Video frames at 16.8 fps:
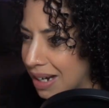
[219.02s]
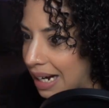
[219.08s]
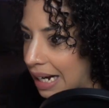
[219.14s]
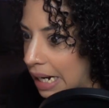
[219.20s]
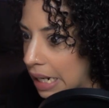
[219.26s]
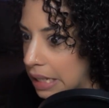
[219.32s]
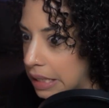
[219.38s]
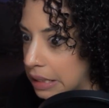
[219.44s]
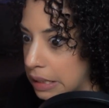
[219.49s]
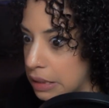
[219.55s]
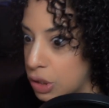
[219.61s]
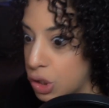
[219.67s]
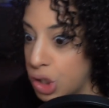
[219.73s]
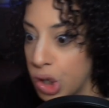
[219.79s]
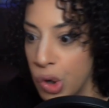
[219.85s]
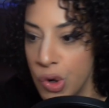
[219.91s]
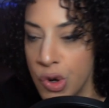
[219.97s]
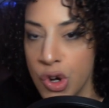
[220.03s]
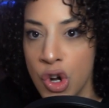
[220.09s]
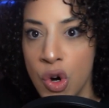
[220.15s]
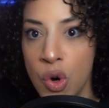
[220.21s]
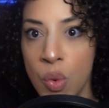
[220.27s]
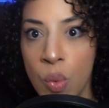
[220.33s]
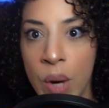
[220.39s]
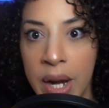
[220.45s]
kind of don't
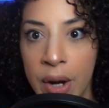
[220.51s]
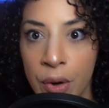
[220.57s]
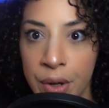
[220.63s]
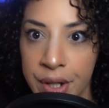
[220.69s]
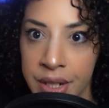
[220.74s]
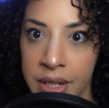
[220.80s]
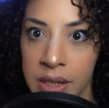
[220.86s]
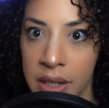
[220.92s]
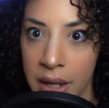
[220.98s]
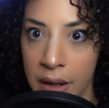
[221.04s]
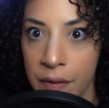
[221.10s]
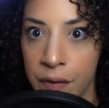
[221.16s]
know where to click